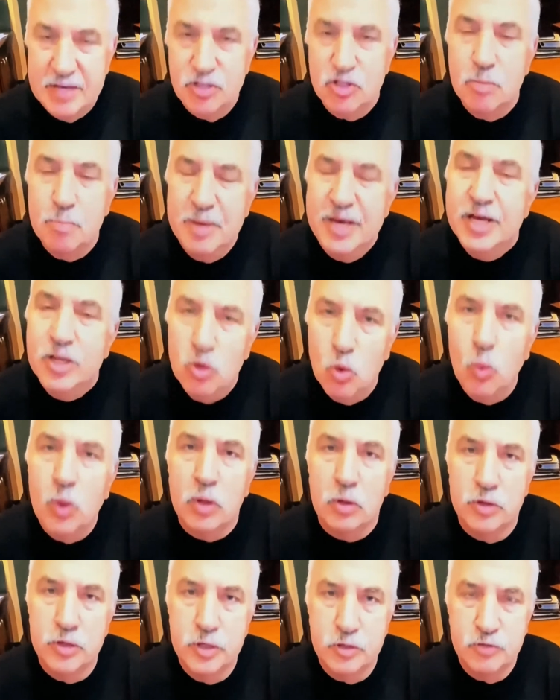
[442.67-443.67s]
be in the
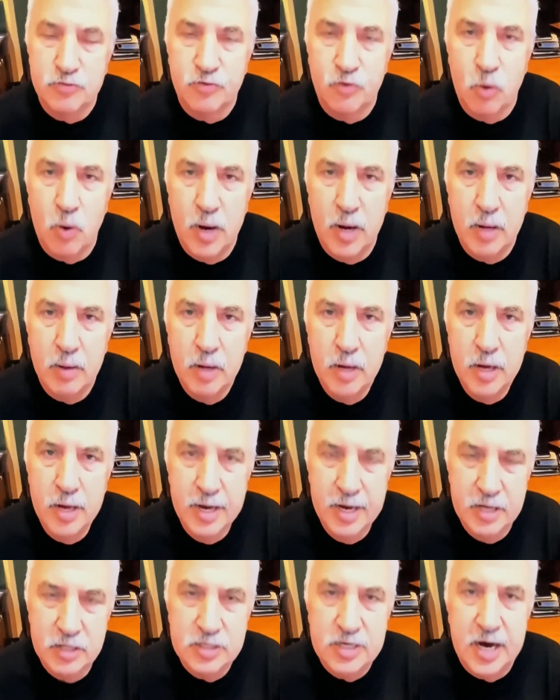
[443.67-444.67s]
wilderness for a while. It's
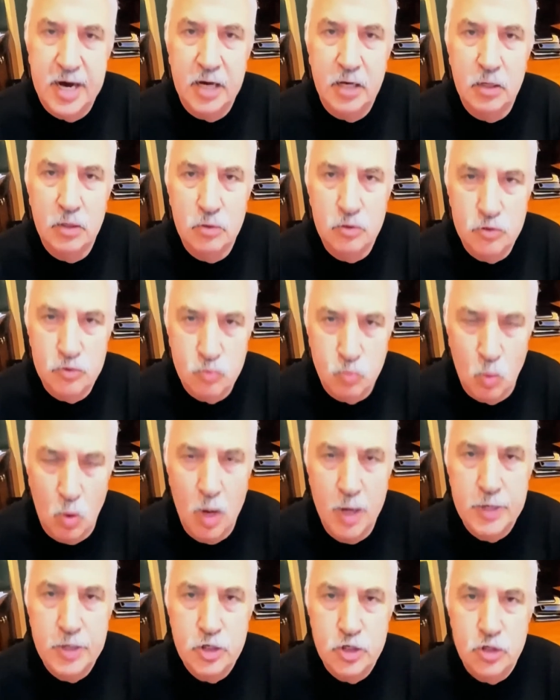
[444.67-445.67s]
got to lose
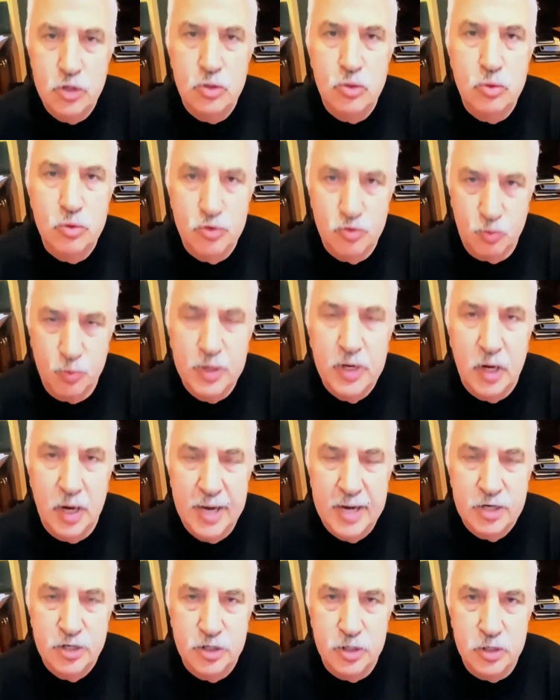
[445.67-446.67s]
1, 2, 3
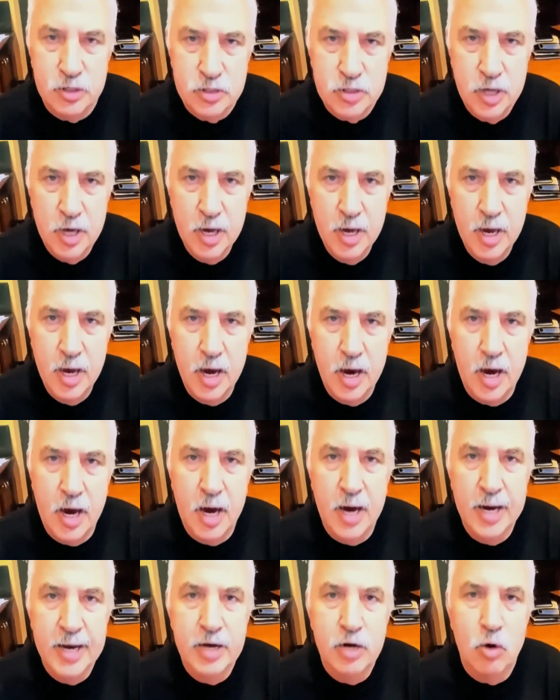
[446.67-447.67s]
elections
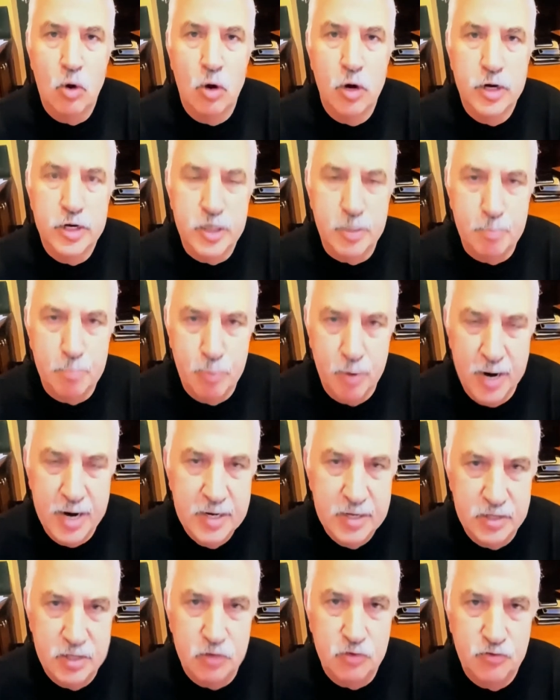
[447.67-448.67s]
in order to break
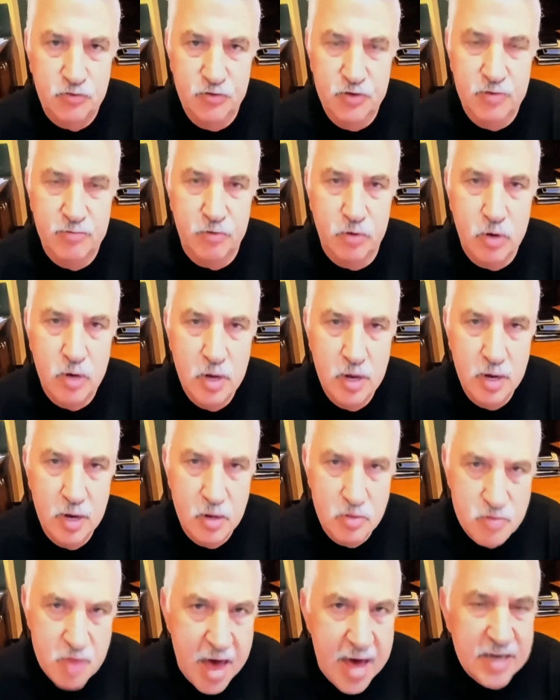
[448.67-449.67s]
this fever.
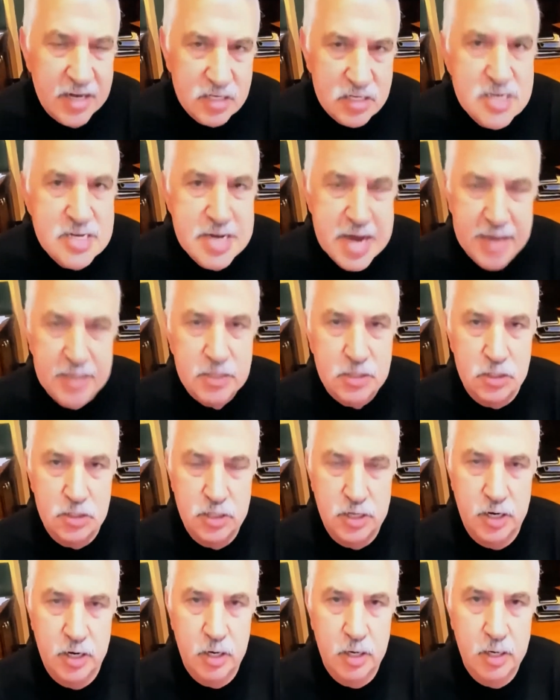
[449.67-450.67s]
That is
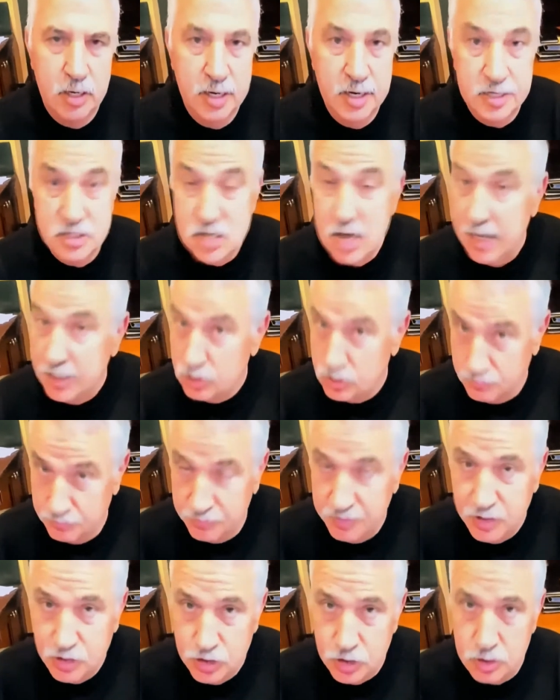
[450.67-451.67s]
necessary. It's not
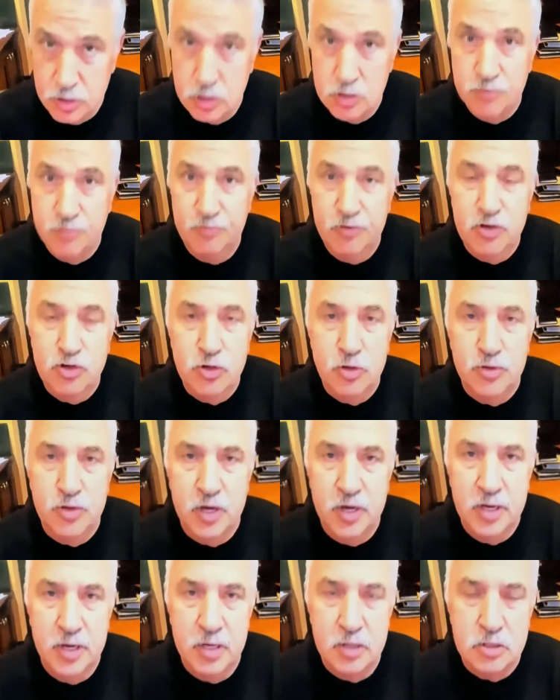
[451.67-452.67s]
sufficient. The sufficient thing
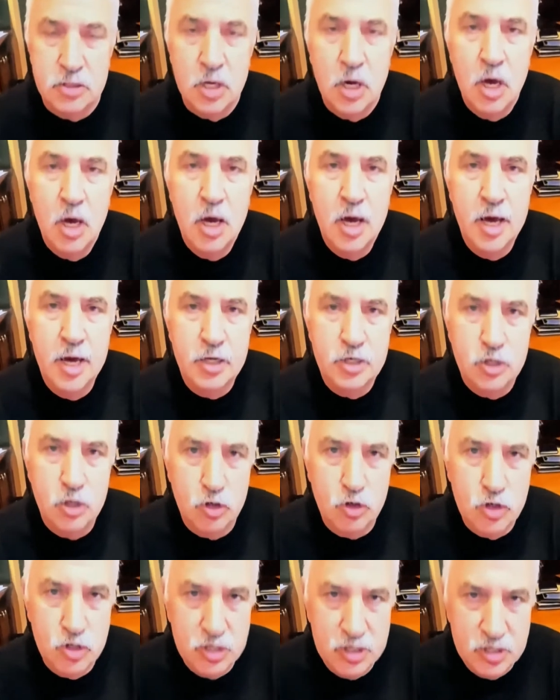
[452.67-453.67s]
is to
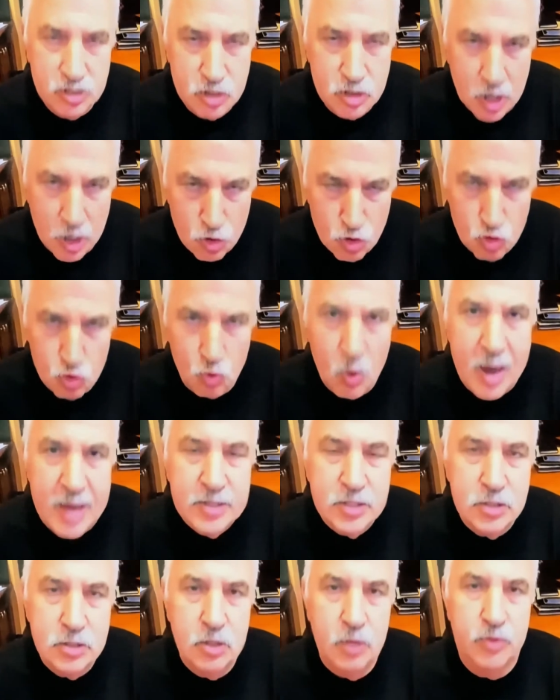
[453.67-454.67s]
address
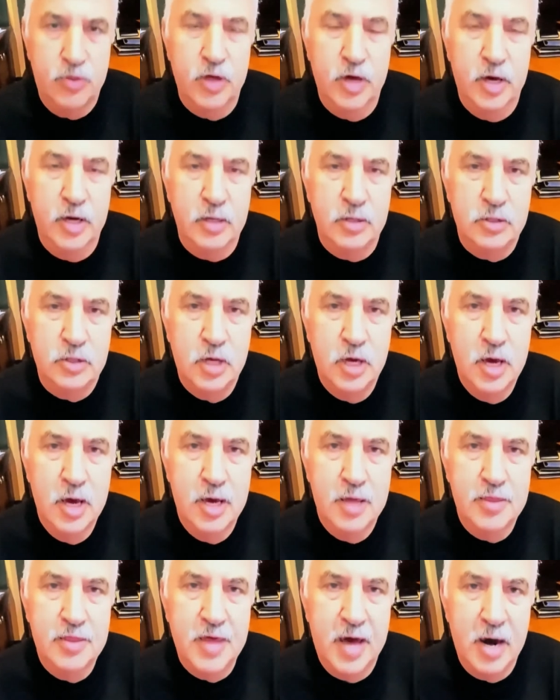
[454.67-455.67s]
the things
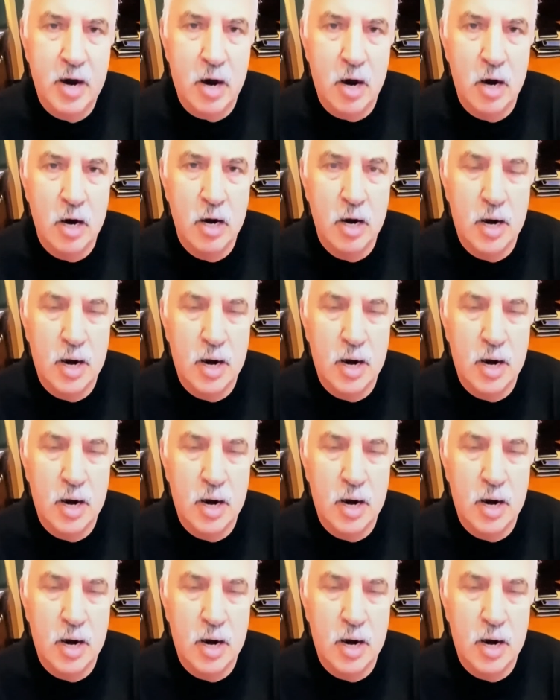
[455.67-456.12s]
that are